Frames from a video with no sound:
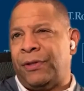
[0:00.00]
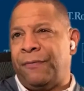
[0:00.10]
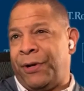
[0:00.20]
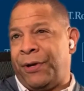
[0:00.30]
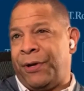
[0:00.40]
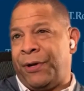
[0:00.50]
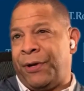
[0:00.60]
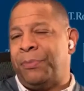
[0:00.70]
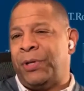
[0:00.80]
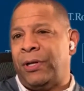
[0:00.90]
the variance has
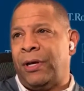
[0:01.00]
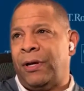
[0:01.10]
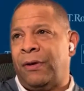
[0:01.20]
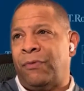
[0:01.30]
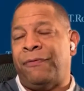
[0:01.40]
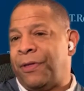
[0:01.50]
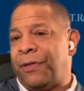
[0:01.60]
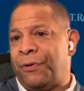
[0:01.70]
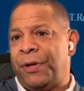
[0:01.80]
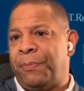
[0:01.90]
only been roughly
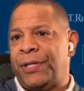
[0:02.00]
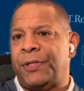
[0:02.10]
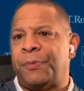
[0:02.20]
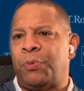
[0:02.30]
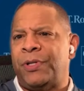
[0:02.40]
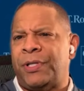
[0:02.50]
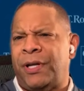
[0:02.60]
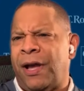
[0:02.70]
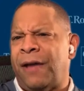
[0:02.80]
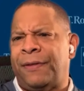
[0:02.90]
30 basis points.
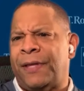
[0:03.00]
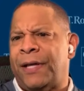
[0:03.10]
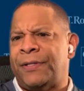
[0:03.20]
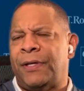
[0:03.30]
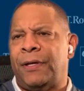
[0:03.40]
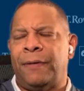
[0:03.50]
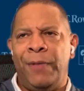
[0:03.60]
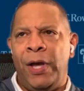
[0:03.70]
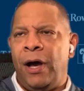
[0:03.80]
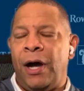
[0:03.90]
And I think that's a
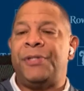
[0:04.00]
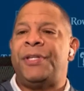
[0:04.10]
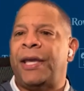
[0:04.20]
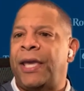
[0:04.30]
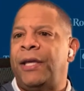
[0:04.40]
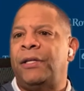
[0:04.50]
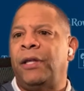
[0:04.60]
decade